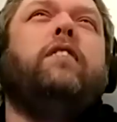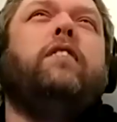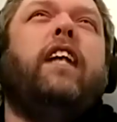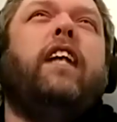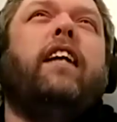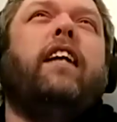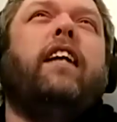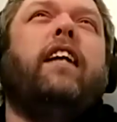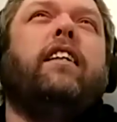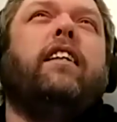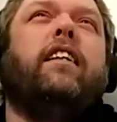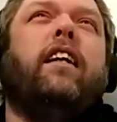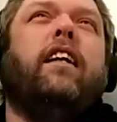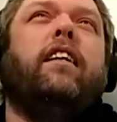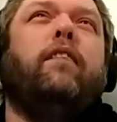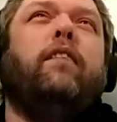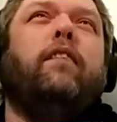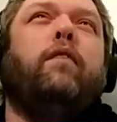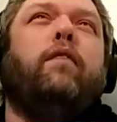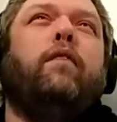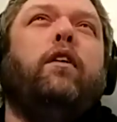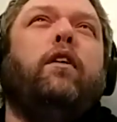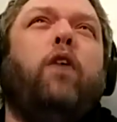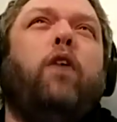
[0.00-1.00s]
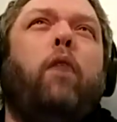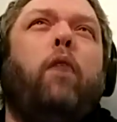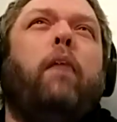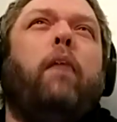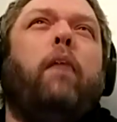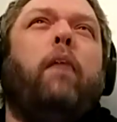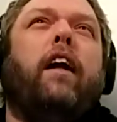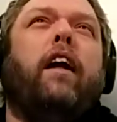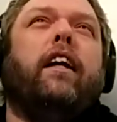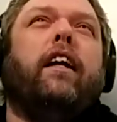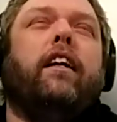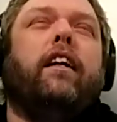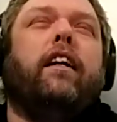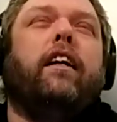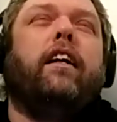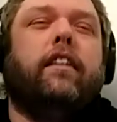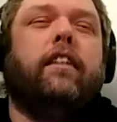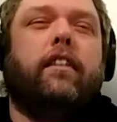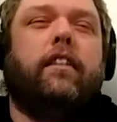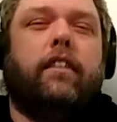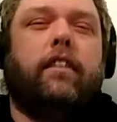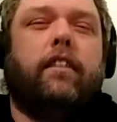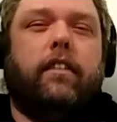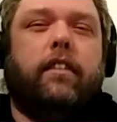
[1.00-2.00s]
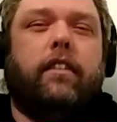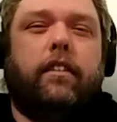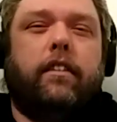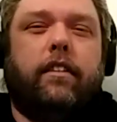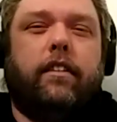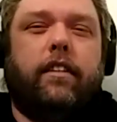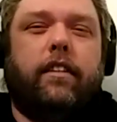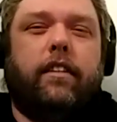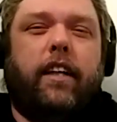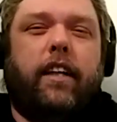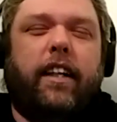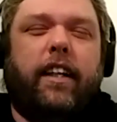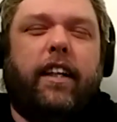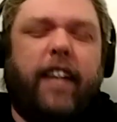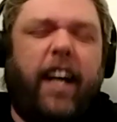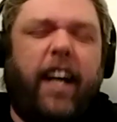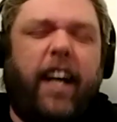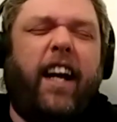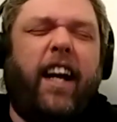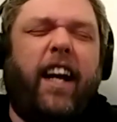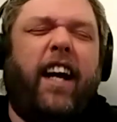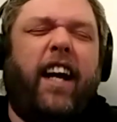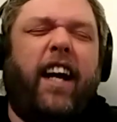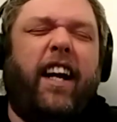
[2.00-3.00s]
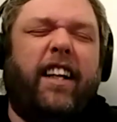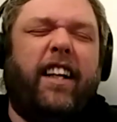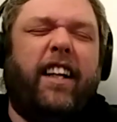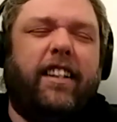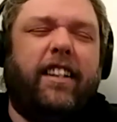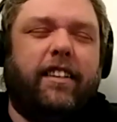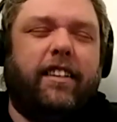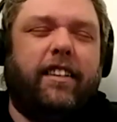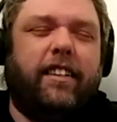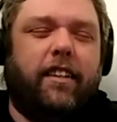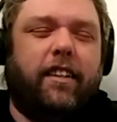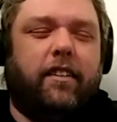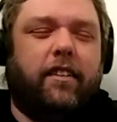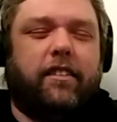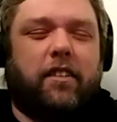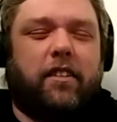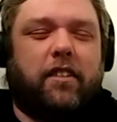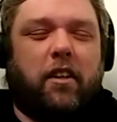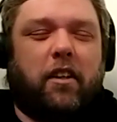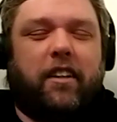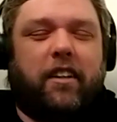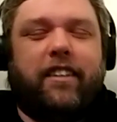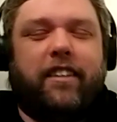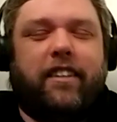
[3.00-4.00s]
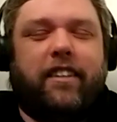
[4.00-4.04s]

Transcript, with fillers: take nothing from nobody. Again. No, sorry.